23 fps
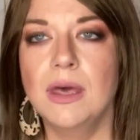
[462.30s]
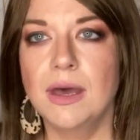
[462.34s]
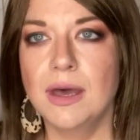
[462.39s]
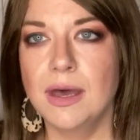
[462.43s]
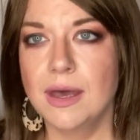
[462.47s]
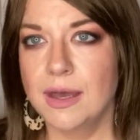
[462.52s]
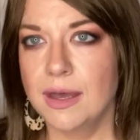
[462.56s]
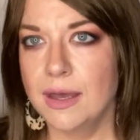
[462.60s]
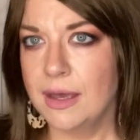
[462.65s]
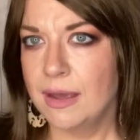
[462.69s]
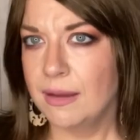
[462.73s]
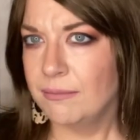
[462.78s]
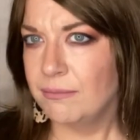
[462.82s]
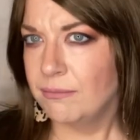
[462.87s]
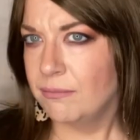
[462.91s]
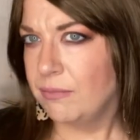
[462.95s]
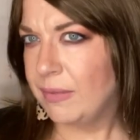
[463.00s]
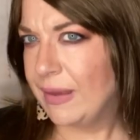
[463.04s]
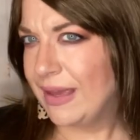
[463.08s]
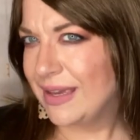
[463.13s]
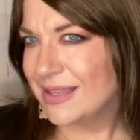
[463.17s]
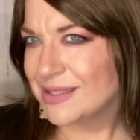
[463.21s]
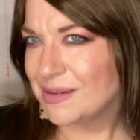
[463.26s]
um,
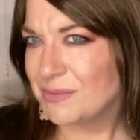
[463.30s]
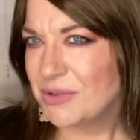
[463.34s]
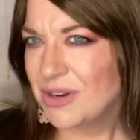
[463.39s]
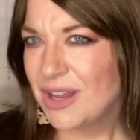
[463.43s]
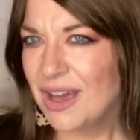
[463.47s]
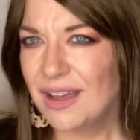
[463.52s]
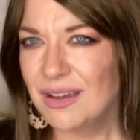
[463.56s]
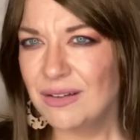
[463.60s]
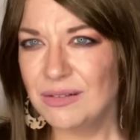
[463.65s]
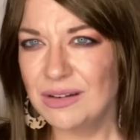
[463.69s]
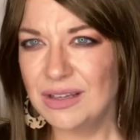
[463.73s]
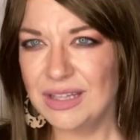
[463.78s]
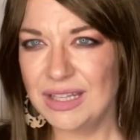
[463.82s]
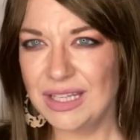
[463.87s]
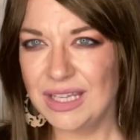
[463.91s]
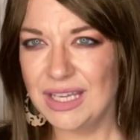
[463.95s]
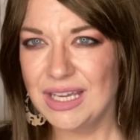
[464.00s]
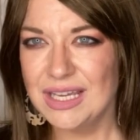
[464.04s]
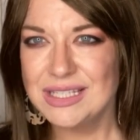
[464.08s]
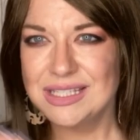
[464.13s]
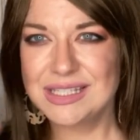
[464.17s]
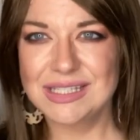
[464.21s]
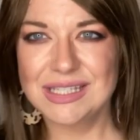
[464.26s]
because I'm not
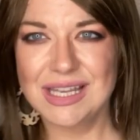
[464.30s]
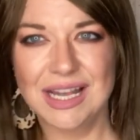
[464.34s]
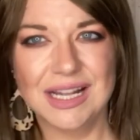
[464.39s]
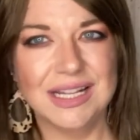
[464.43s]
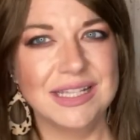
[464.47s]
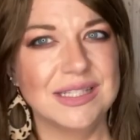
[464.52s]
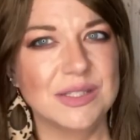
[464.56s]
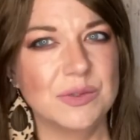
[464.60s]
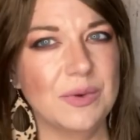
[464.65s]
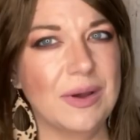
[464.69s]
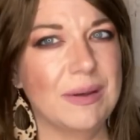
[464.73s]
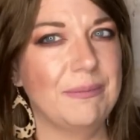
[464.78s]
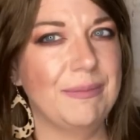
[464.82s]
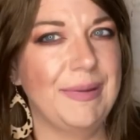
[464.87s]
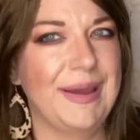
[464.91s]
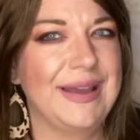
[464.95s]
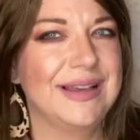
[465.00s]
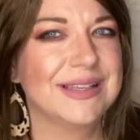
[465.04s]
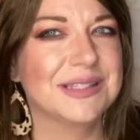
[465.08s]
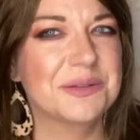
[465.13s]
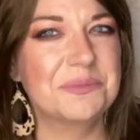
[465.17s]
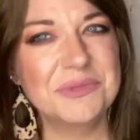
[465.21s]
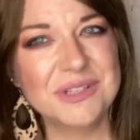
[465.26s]
really a side swept
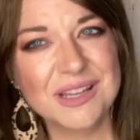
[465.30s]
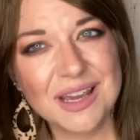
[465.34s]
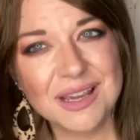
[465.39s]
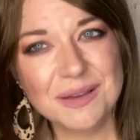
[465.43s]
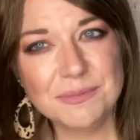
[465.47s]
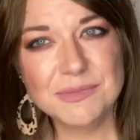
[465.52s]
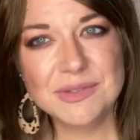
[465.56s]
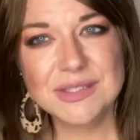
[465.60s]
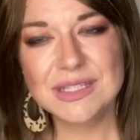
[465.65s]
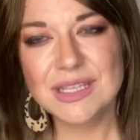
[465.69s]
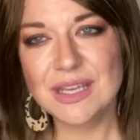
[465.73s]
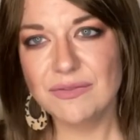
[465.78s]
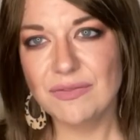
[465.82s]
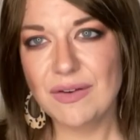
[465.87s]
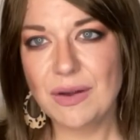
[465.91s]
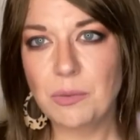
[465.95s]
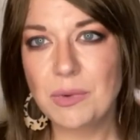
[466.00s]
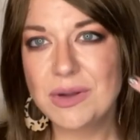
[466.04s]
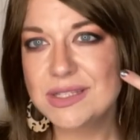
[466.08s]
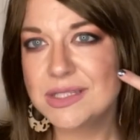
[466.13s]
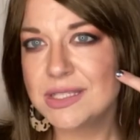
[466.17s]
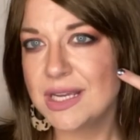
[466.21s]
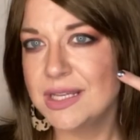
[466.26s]
bang sometimes. If I
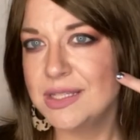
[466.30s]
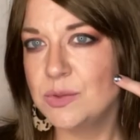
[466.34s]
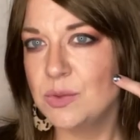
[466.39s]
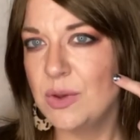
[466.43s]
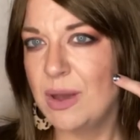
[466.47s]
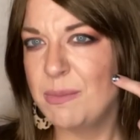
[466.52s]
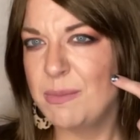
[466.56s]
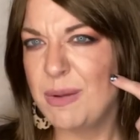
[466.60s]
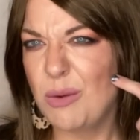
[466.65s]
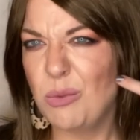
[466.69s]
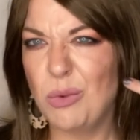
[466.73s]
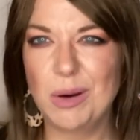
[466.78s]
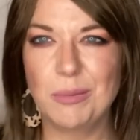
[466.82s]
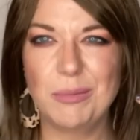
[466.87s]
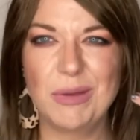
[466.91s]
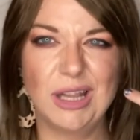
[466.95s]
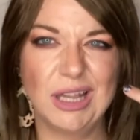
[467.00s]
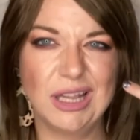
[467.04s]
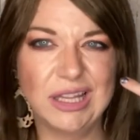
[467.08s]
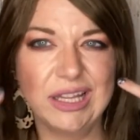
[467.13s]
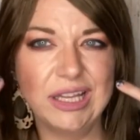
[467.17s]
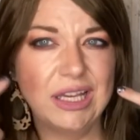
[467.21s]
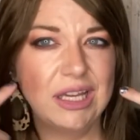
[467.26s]
want side swept, I want
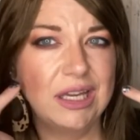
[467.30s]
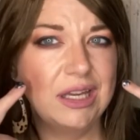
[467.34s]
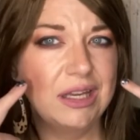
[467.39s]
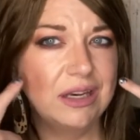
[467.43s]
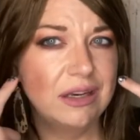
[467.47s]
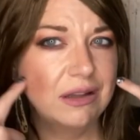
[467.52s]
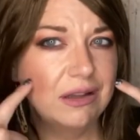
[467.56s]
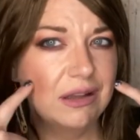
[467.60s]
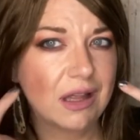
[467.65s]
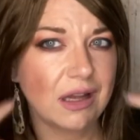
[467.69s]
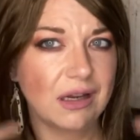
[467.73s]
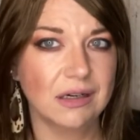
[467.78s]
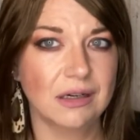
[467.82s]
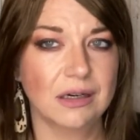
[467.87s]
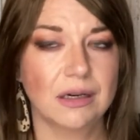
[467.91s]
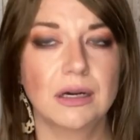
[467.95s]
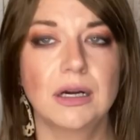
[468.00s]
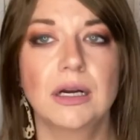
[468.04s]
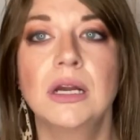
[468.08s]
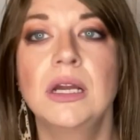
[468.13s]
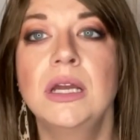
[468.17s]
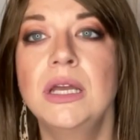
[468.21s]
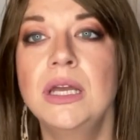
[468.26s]
them a little
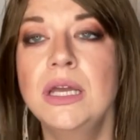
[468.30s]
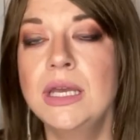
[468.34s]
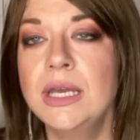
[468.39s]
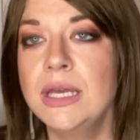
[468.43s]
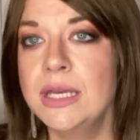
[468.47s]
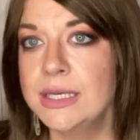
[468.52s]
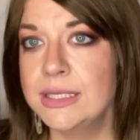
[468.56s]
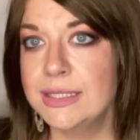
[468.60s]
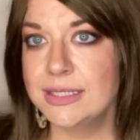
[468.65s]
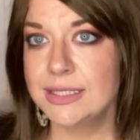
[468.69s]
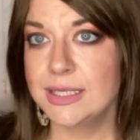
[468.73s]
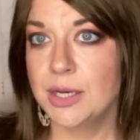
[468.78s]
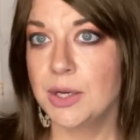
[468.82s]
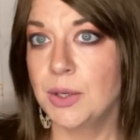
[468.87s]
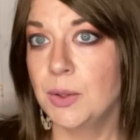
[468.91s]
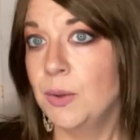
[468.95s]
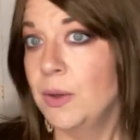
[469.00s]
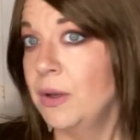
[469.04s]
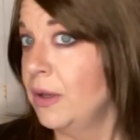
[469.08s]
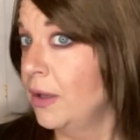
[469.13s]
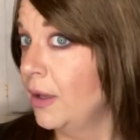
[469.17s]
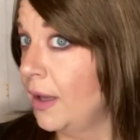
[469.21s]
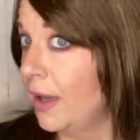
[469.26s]
longer.
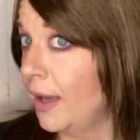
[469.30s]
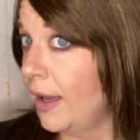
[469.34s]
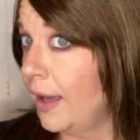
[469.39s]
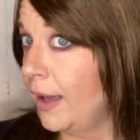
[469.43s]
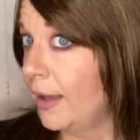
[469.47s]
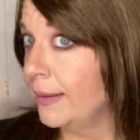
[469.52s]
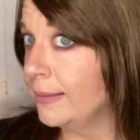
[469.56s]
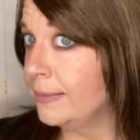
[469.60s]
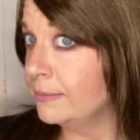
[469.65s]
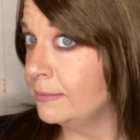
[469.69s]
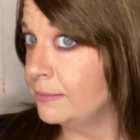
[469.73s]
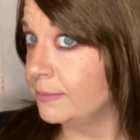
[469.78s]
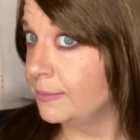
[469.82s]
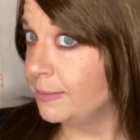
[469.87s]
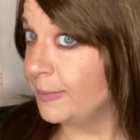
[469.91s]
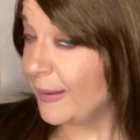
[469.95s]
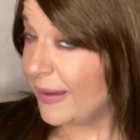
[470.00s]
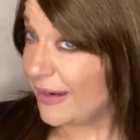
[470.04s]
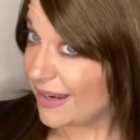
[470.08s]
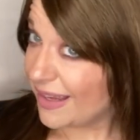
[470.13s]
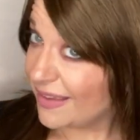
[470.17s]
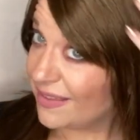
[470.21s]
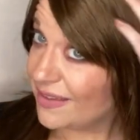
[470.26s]
So, um,
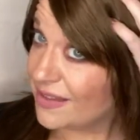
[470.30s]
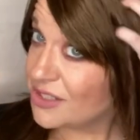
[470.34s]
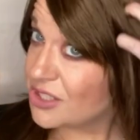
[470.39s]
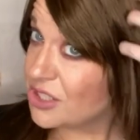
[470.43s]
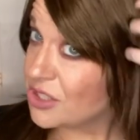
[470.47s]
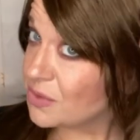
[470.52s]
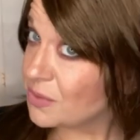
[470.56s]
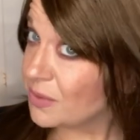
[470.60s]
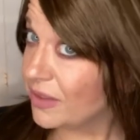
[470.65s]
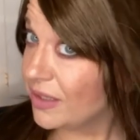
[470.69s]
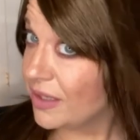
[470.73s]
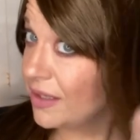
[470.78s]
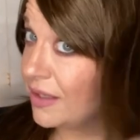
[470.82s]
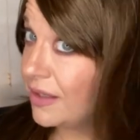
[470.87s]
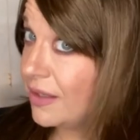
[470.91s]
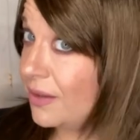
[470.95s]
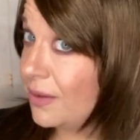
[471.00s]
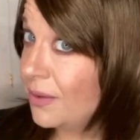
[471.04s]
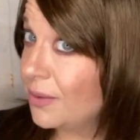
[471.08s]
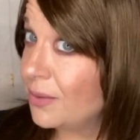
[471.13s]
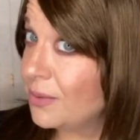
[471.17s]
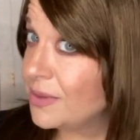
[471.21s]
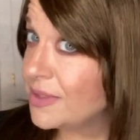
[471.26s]
but I think she's really
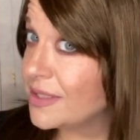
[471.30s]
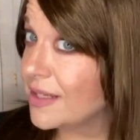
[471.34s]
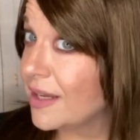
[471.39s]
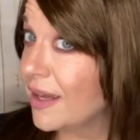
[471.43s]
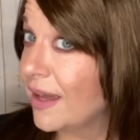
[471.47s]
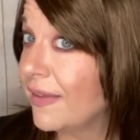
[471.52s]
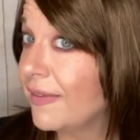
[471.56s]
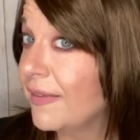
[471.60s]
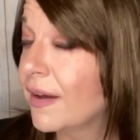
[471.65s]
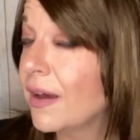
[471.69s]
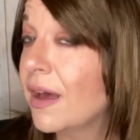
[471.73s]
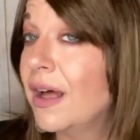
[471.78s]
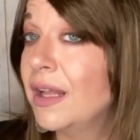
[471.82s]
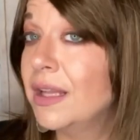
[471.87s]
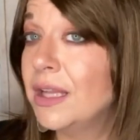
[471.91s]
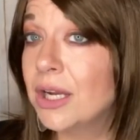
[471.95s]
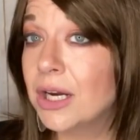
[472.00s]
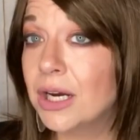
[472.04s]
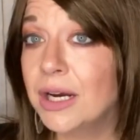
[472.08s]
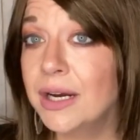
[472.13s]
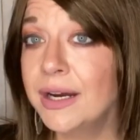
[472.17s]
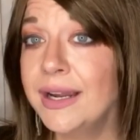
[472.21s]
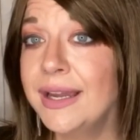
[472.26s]
cute and the
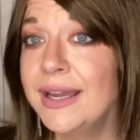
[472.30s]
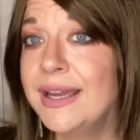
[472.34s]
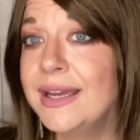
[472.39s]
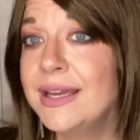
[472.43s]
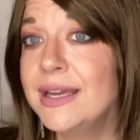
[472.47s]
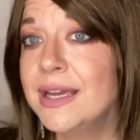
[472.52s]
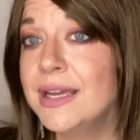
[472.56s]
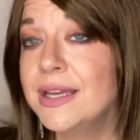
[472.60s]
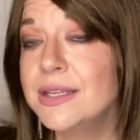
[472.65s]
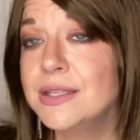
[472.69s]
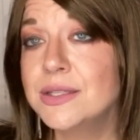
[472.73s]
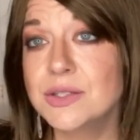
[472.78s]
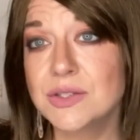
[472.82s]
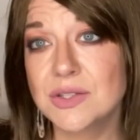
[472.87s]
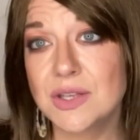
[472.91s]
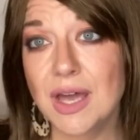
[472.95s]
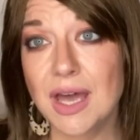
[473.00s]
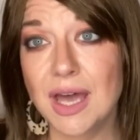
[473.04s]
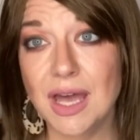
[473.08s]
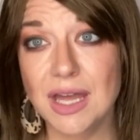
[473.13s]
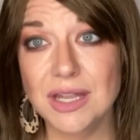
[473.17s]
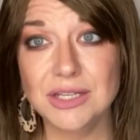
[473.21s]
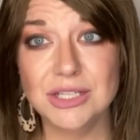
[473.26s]
color is
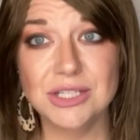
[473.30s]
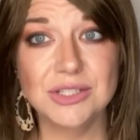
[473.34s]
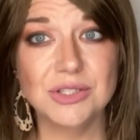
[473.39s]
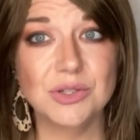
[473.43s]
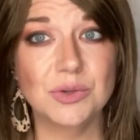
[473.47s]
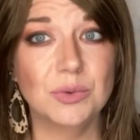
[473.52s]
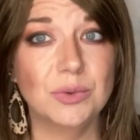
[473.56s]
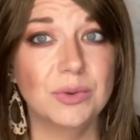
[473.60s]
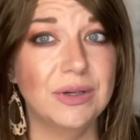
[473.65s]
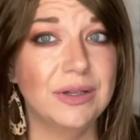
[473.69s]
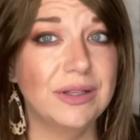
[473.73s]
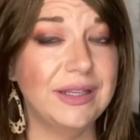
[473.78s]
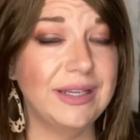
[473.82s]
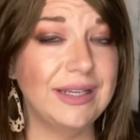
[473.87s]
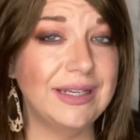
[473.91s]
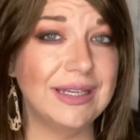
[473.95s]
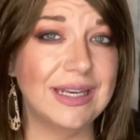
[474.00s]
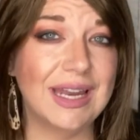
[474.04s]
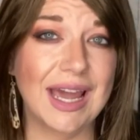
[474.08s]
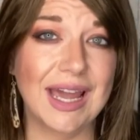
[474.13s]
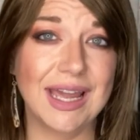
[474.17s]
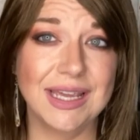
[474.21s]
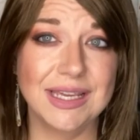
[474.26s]
uh, just a really
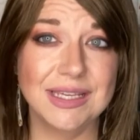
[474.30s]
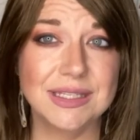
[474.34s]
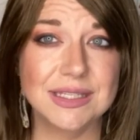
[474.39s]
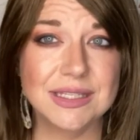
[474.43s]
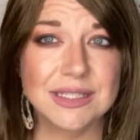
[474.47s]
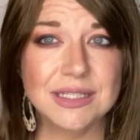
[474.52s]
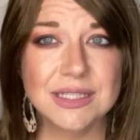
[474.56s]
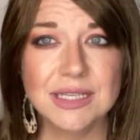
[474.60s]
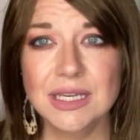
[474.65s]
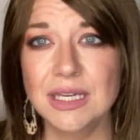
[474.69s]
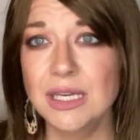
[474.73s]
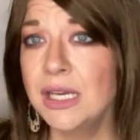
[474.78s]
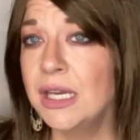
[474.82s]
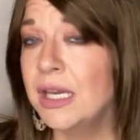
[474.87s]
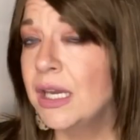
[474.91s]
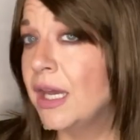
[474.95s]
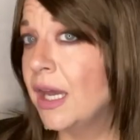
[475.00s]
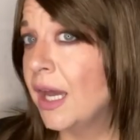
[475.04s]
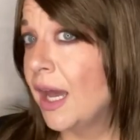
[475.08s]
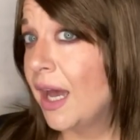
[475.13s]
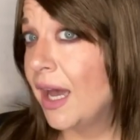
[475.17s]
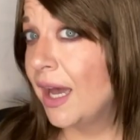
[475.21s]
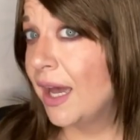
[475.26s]
nice
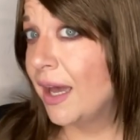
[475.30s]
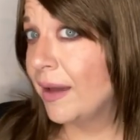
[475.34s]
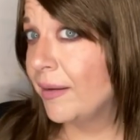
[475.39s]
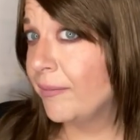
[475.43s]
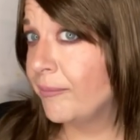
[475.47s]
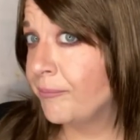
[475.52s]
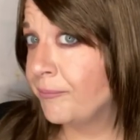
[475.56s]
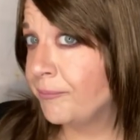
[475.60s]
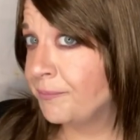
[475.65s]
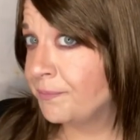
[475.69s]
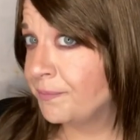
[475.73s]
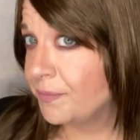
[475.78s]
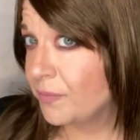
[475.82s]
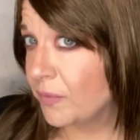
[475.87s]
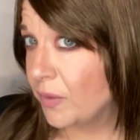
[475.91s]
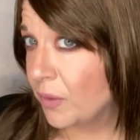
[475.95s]
um,